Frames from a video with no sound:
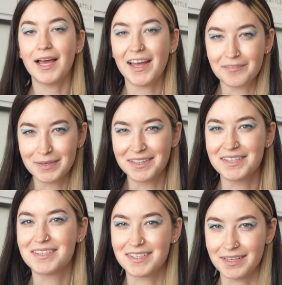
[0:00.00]
I have my
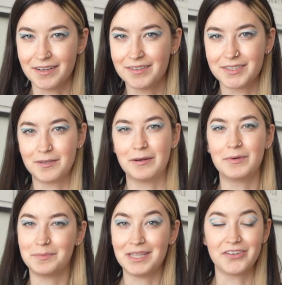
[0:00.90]
list here, so I
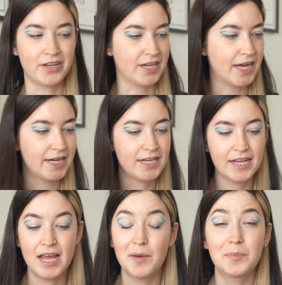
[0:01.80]
will be looking at
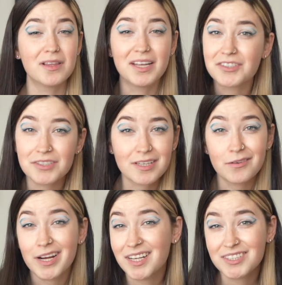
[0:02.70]
it, but let's just
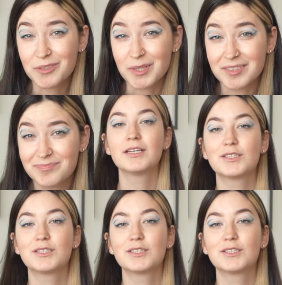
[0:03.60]
get right into it.